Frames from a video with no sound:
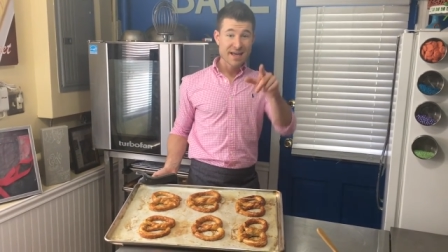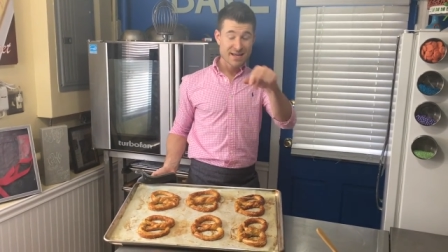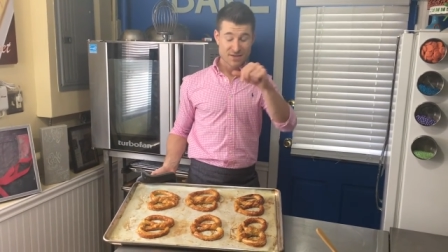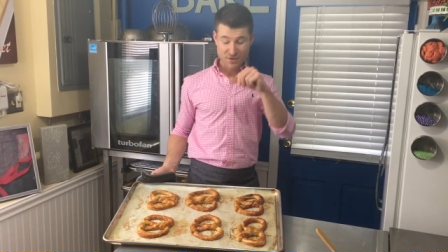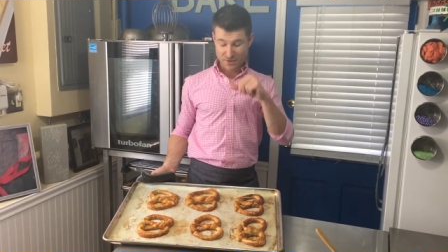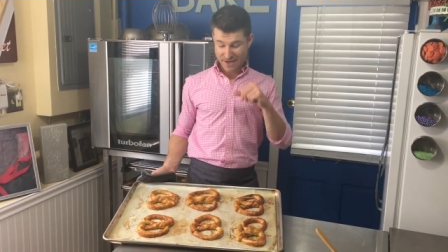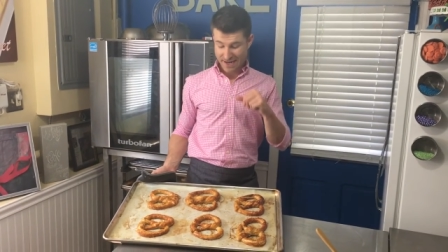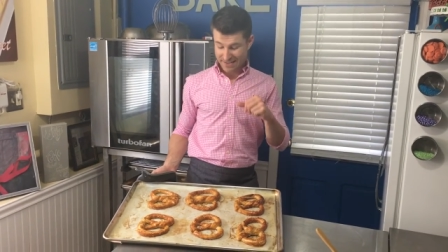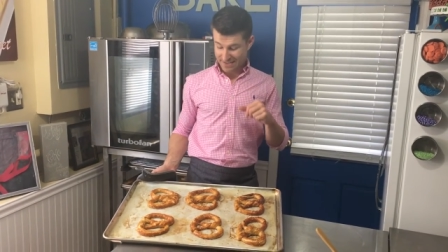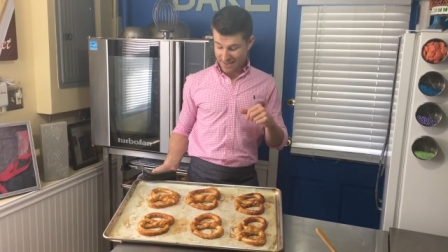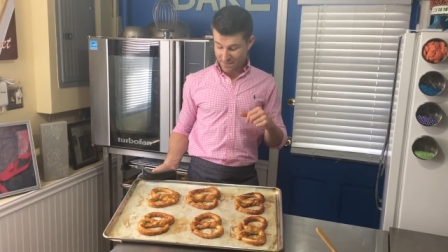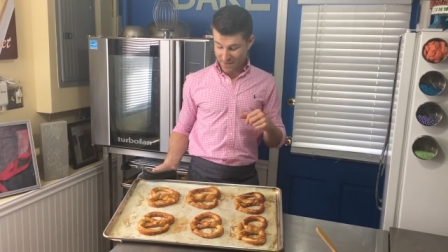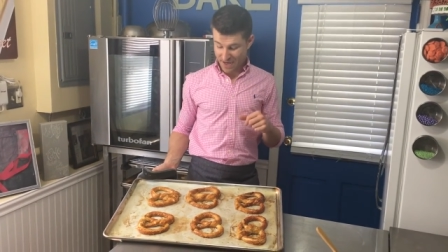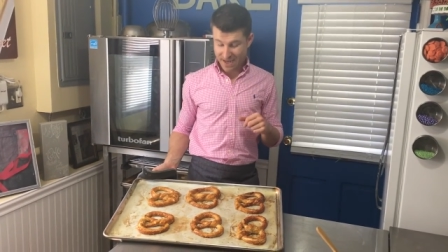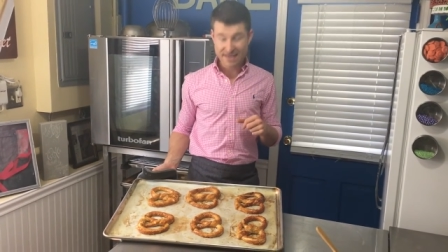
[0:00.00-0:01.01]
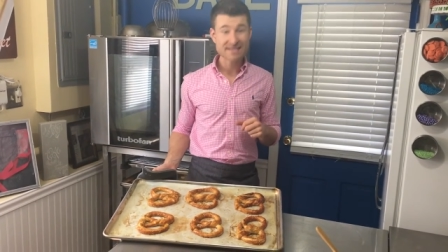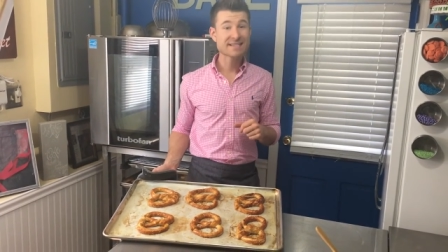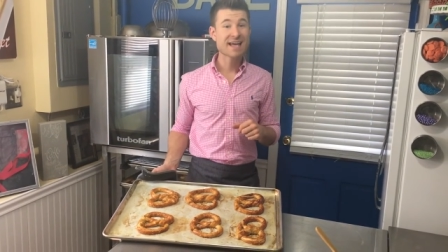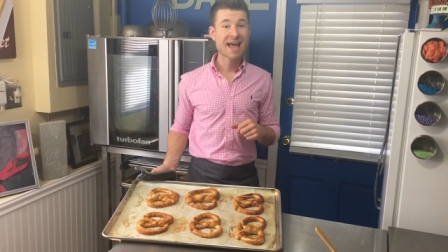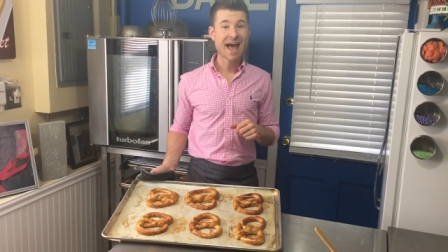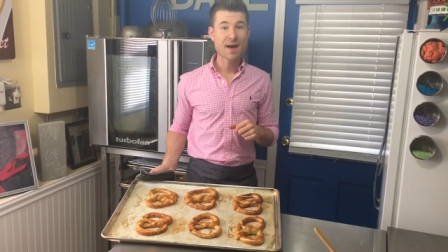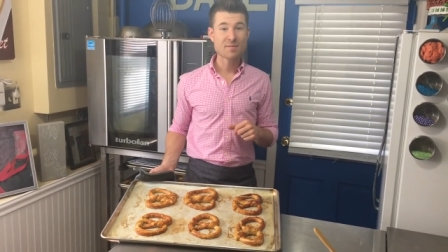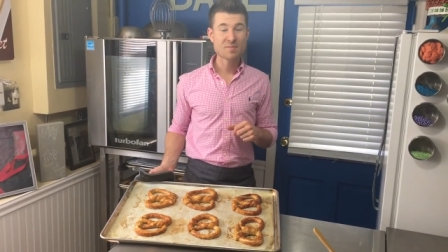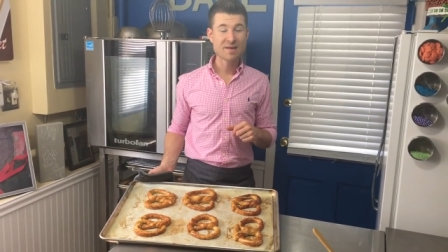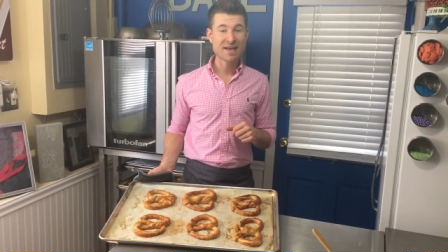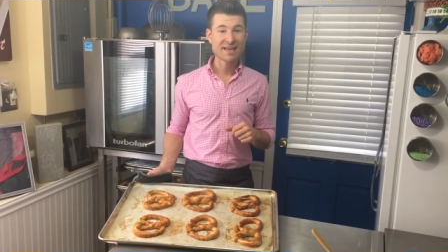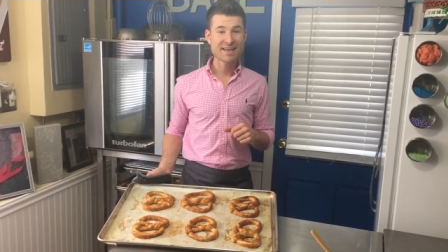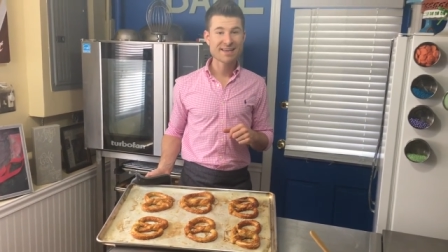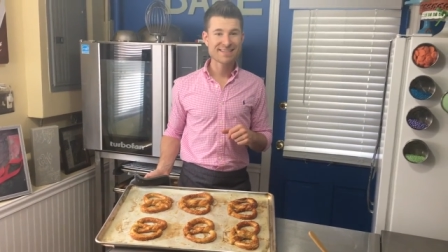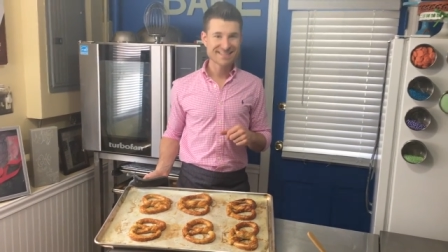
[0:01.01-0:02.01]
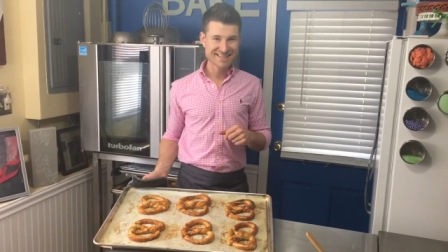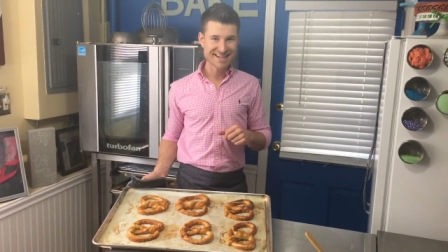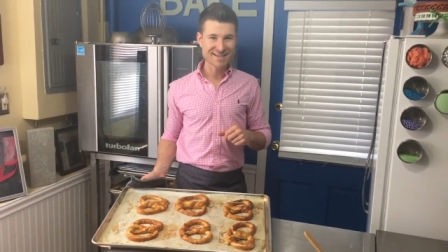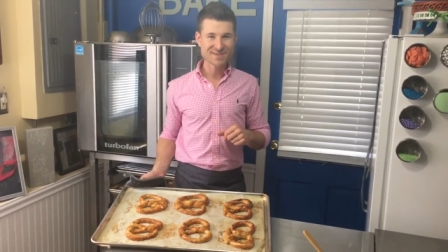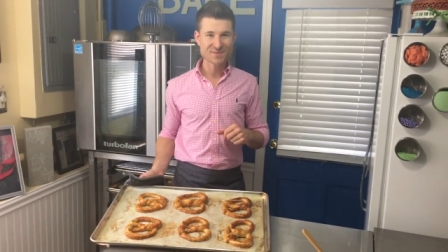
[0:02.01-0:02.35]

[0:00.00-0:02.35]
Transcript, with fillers: Until next time, guys, happy baking and stay